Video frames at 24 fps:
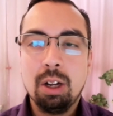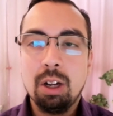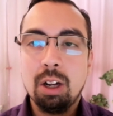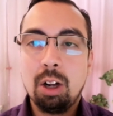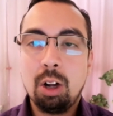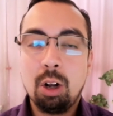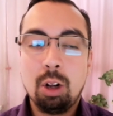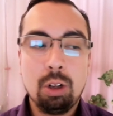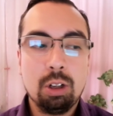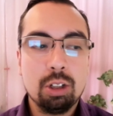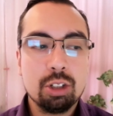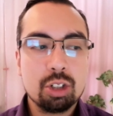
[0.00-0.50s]

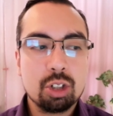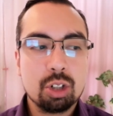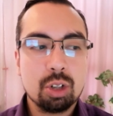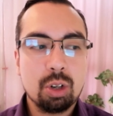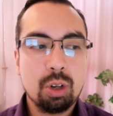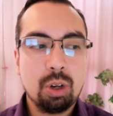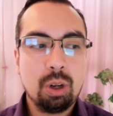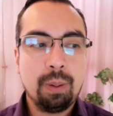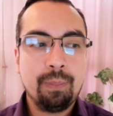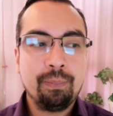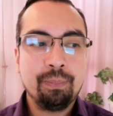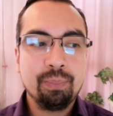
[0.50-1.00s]

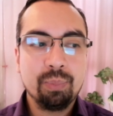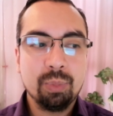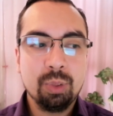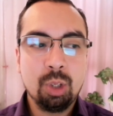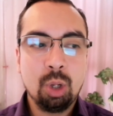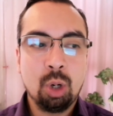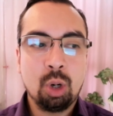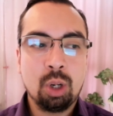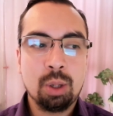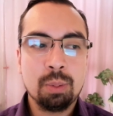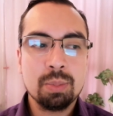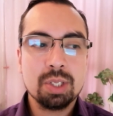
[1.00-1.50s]
cultural
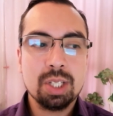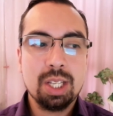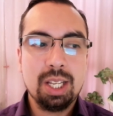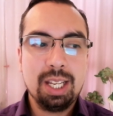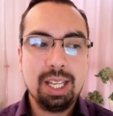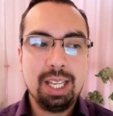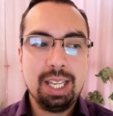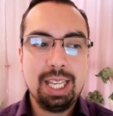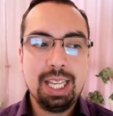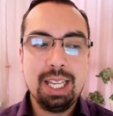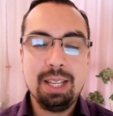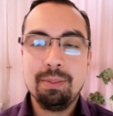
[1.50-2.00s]
norms,
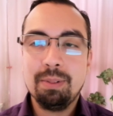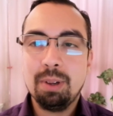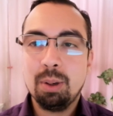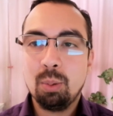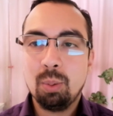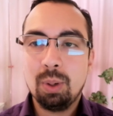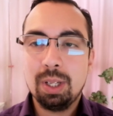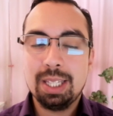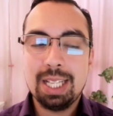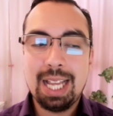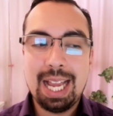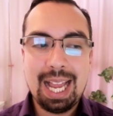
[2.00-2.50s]
even
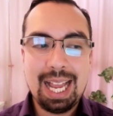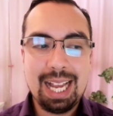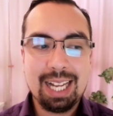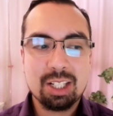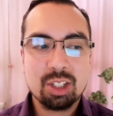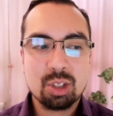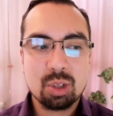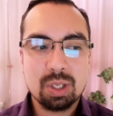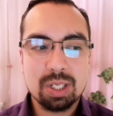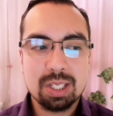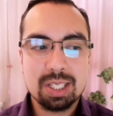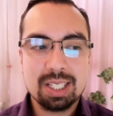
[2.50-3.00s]
when the
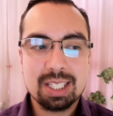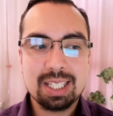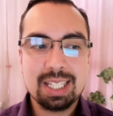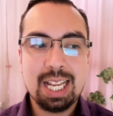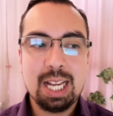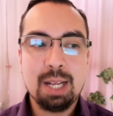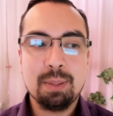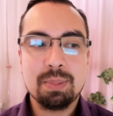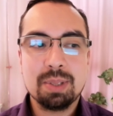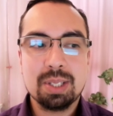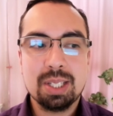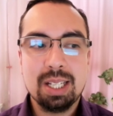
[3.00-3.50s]
extra
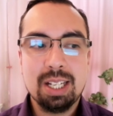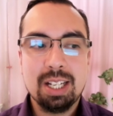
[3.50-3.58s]
steps